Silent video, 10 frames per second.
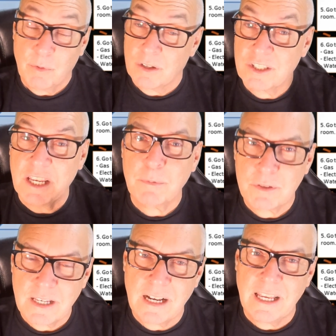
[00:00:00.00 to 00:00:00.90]
When I see them on
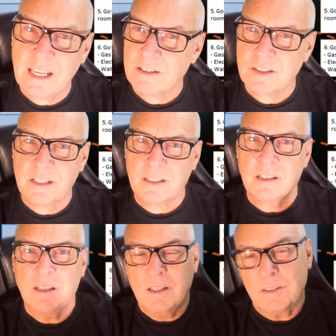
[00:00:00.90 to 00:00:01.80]
telly and I see
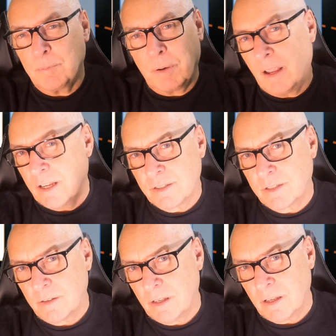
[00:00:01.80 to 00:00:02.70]
the players